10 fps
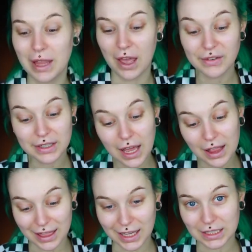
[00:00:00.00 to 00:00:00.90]
will have it
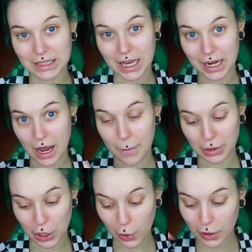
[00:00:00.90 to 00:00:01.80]
linked down
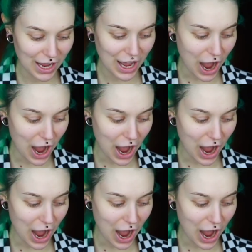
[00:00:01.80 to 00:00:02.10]
below.